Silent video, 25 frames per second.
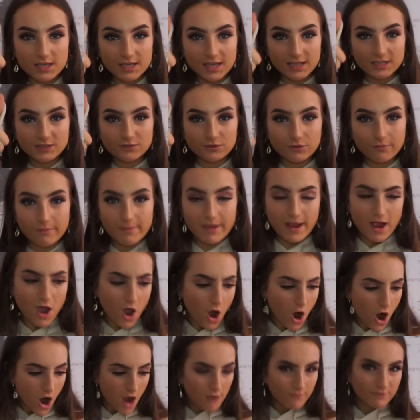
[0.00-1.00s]
yes from me.
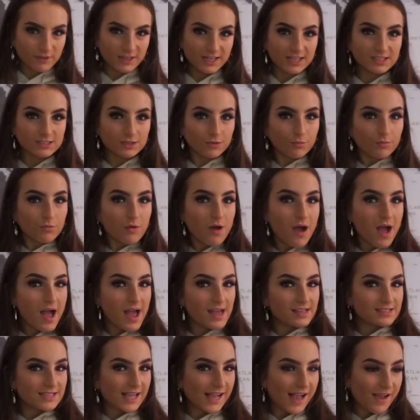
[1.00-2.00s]
I'm really
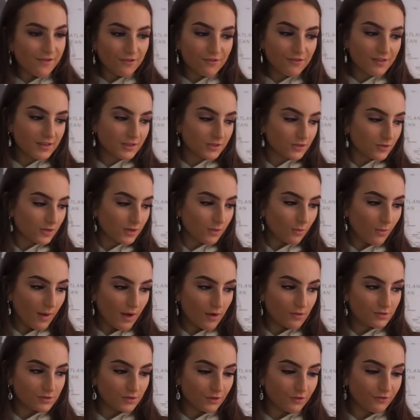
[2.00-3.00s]
surprised, like everything's doing
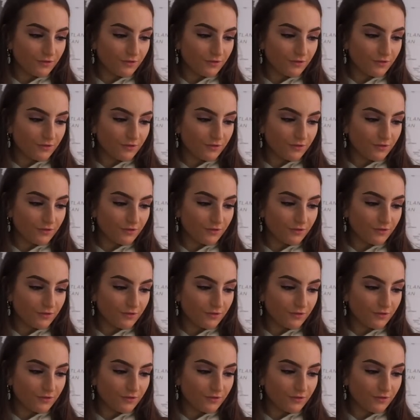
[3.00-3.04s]
well so